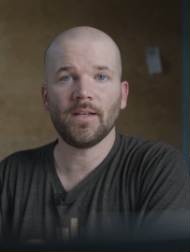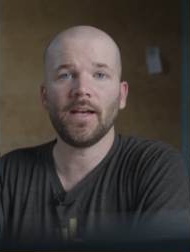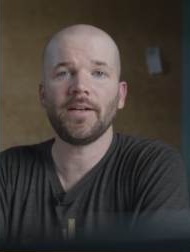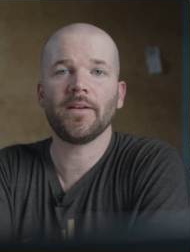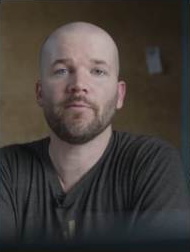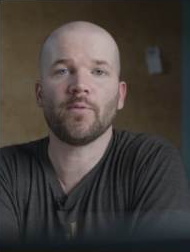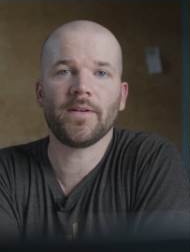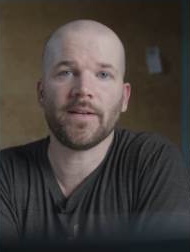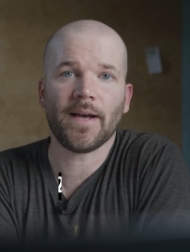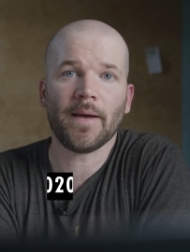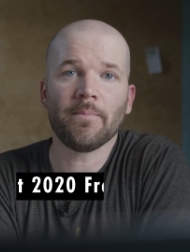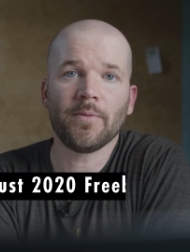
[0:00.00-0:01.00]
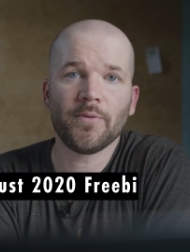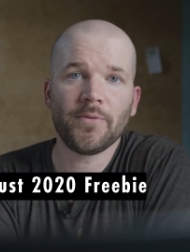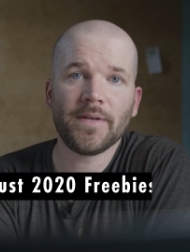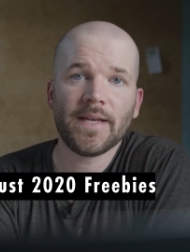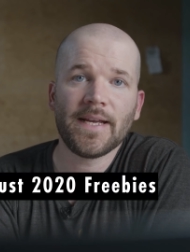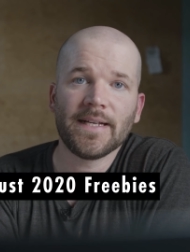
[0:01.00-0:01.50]
Howdy everyone, I'm
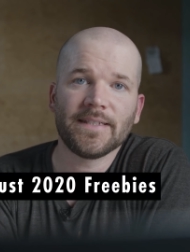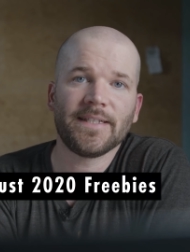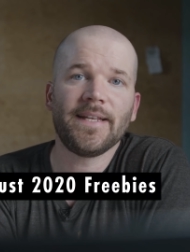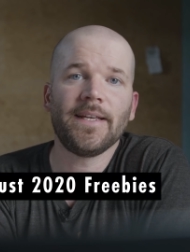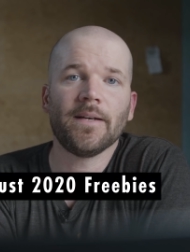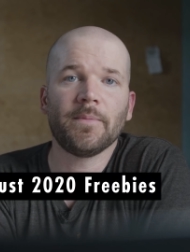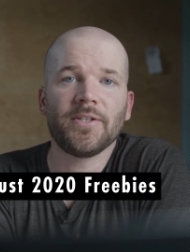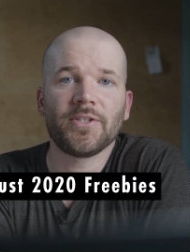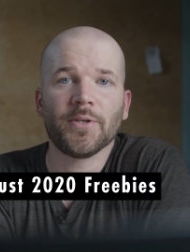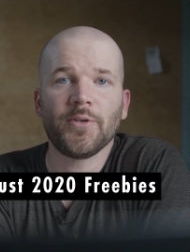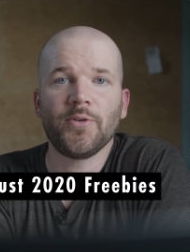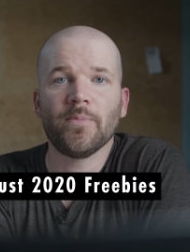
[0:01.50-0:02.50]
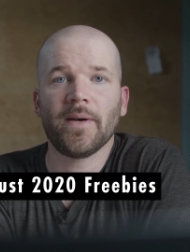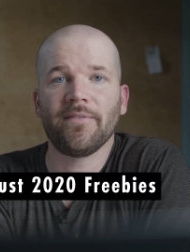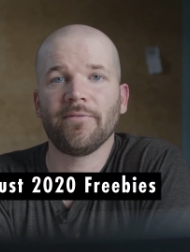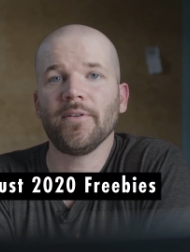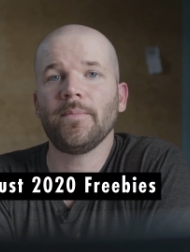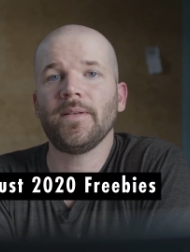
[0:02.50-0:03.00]
Boone. Today I'm going to show you my
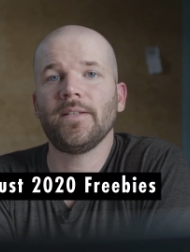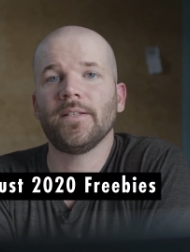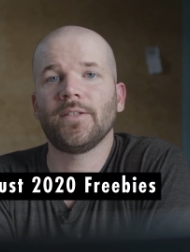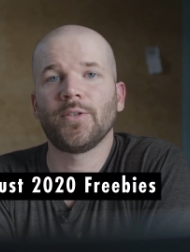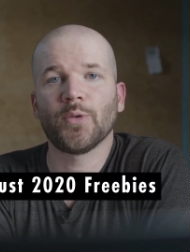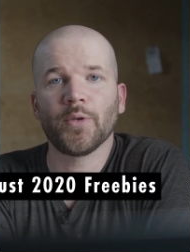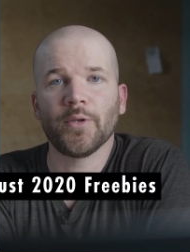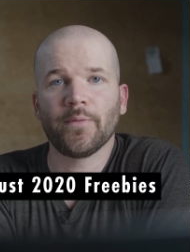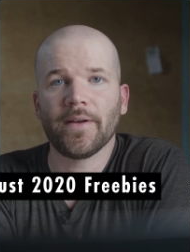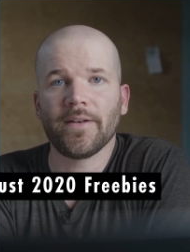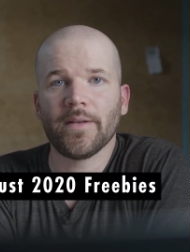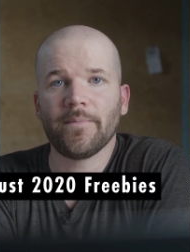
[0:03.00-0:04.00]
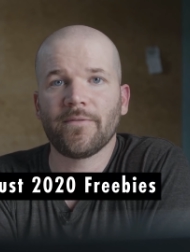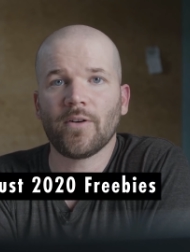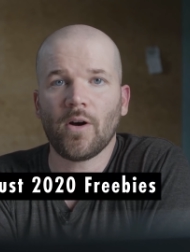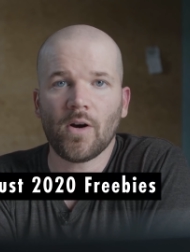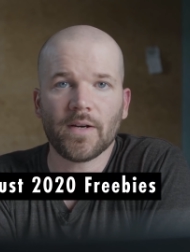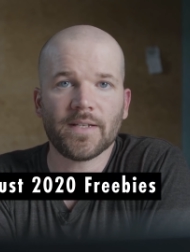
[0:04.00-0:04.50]
freebies and tutorial roundup for
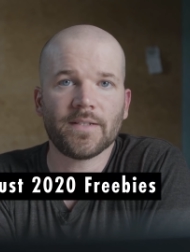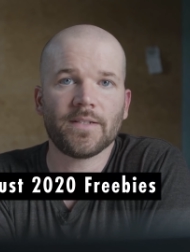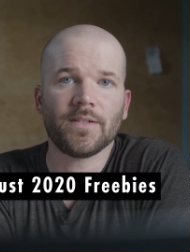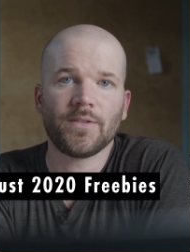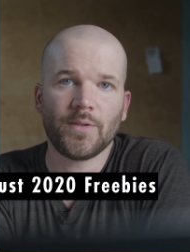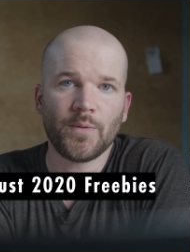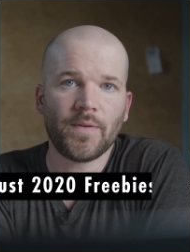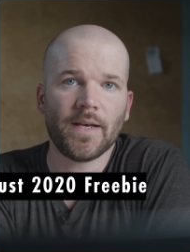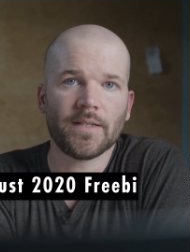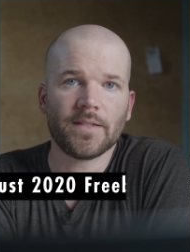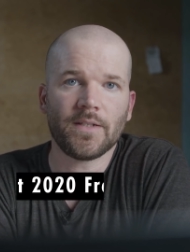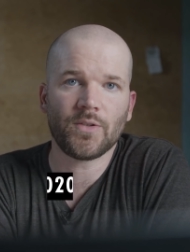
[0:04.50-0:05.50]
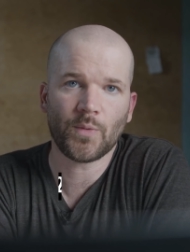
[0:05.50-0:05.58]
August two thousand